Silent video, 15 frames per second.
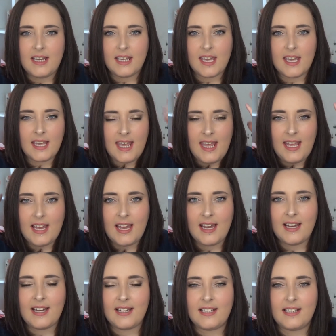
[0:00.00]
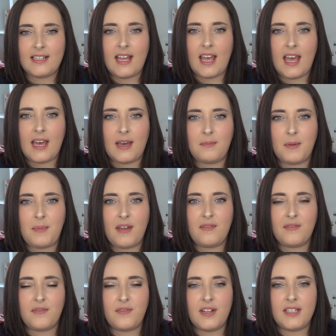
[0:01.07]
kinky and a bit
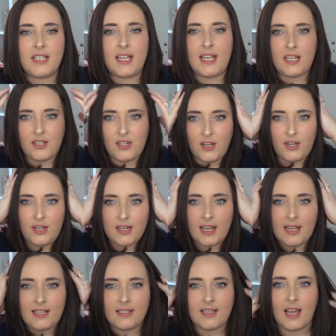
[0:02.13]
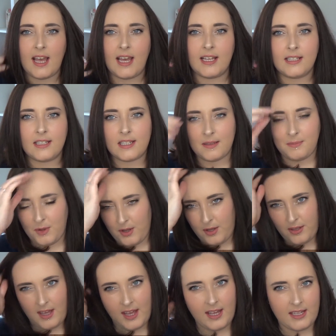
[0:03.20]
frizzy to nice and
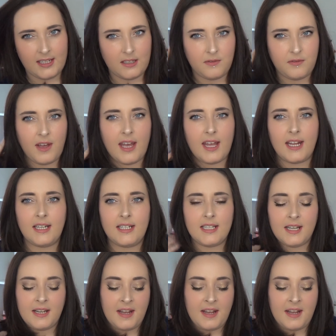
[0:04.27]
smooth and defined.